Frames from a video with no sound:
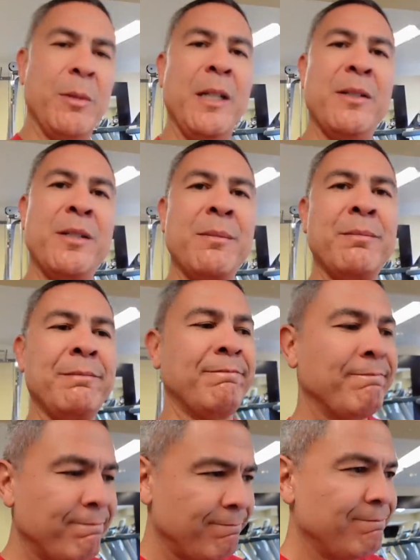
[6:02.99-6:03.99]
miles.
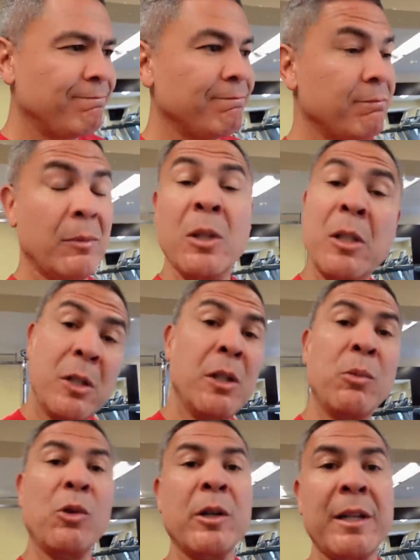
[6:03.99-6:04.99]

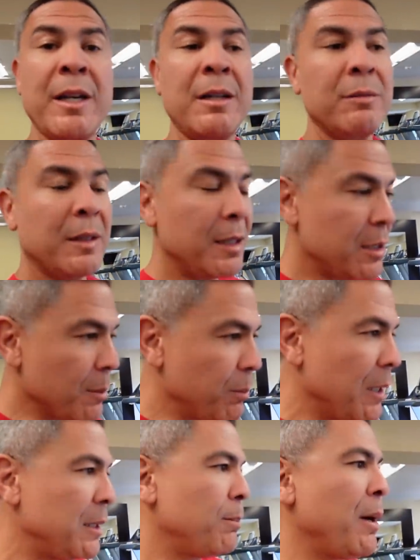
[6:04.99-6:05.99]
Good workout, gets the
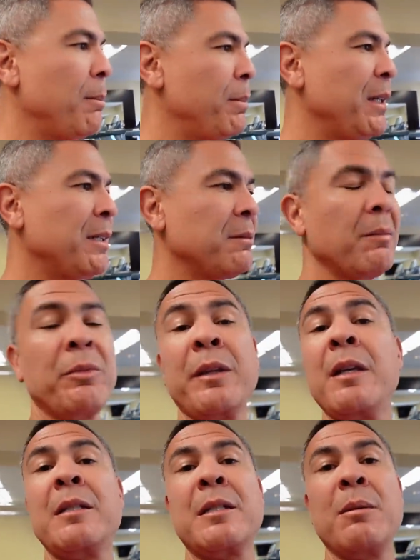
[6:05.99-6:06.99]
blood pumping,
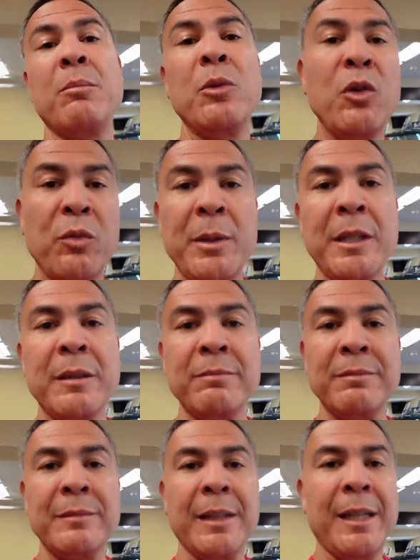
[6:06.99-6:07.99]
gets some movement,
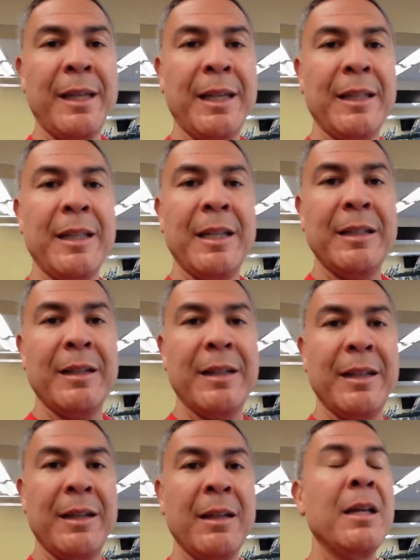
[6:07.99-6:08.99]
and then
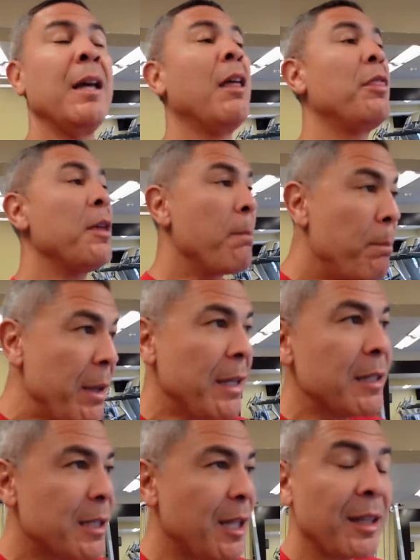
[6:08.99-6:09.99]
the
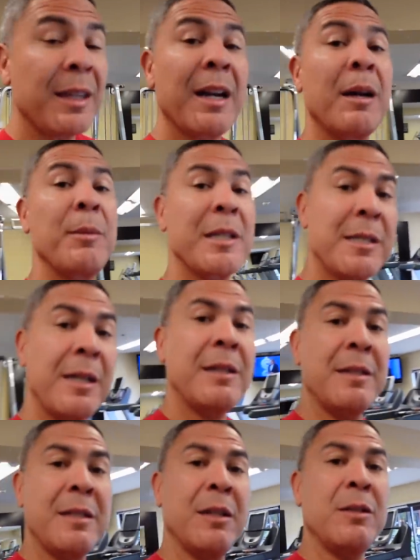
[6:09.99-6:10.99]
biggest thing that I'm excited
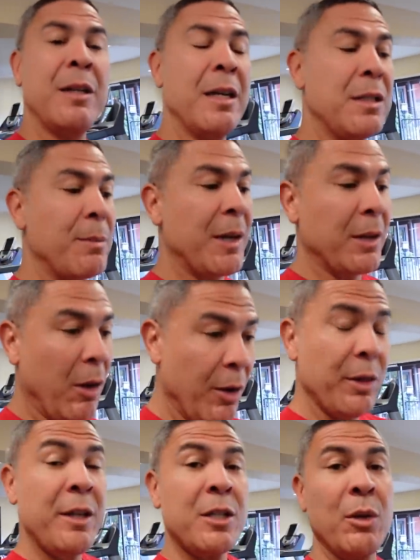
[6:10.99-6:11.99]
to tell you guys about
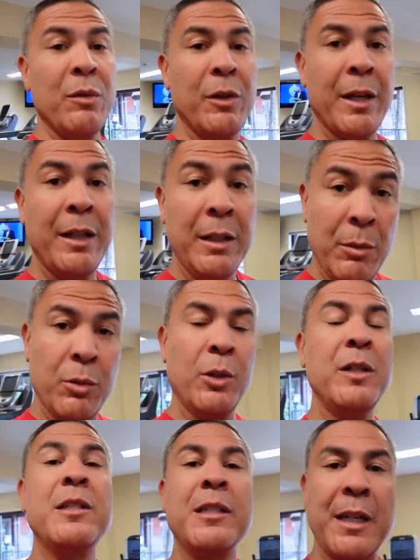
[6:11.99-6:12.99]
on this overnight, we're
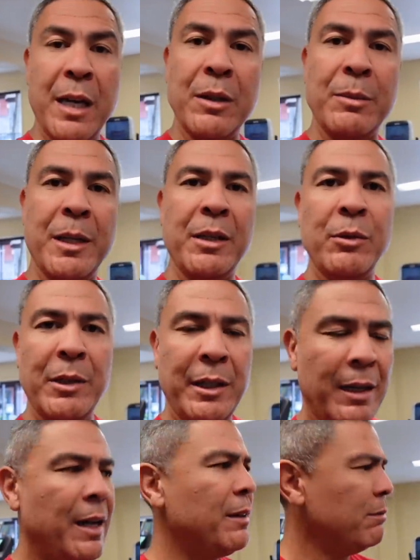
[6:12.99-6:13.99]
in Seattle, by the way.
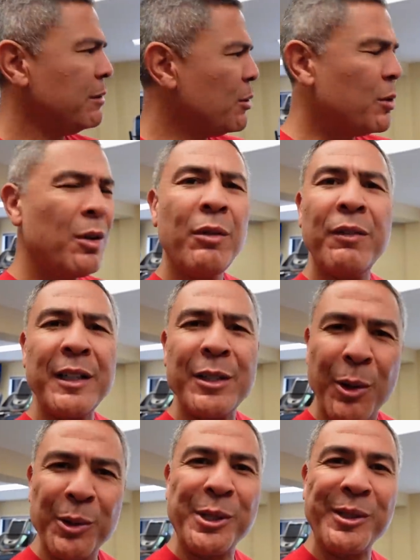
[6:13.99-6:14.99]
I don't know if I
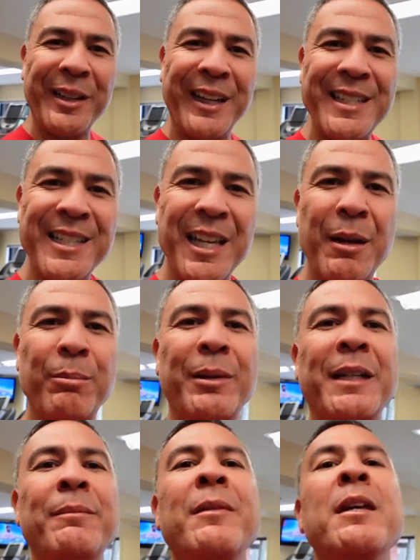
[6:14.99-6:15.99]
told you guys that, but